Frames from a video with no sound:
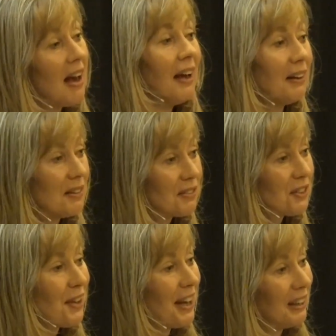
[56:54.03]
and I
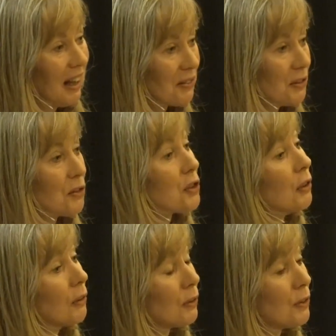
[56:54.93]
still had lessons to
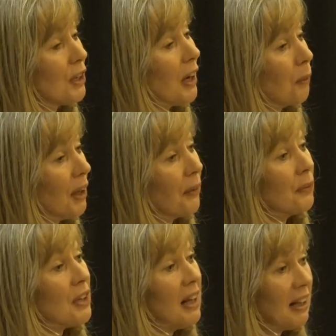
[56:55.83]
learn
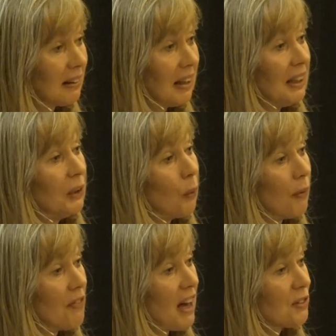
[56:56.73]
around letting go
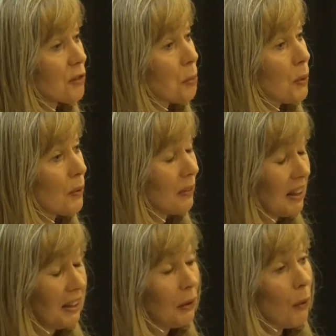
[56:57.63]
of that,
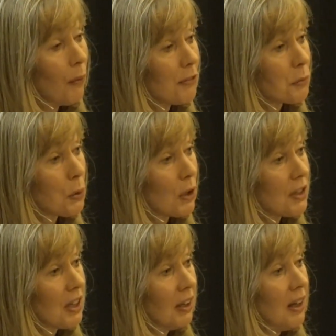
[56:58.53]
letting go of
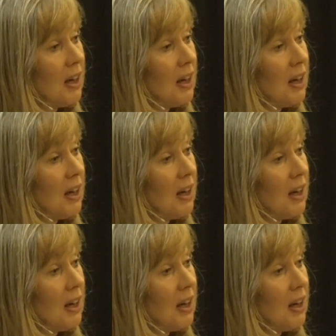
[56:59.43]
sport.